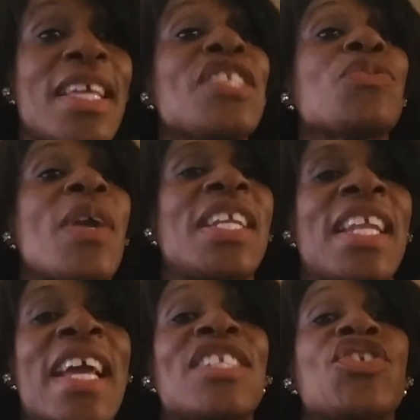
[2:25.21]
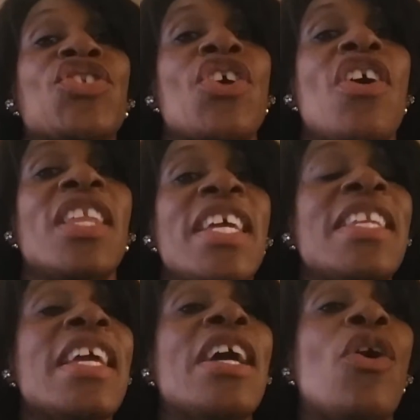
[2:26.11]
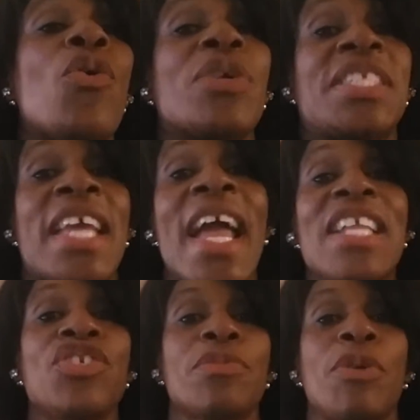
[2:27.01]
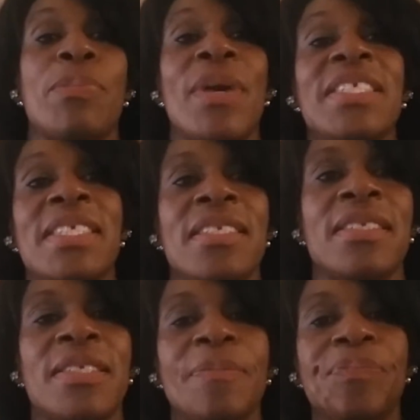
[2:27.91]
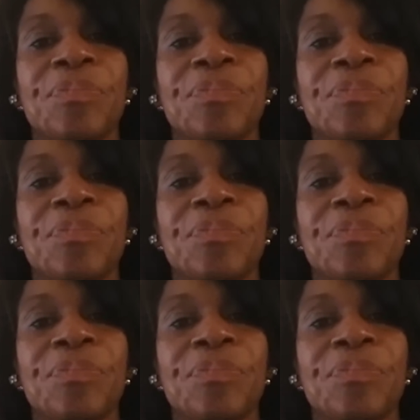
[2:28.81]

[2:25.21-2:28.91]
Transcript: That's right, it has solid or tangible presence.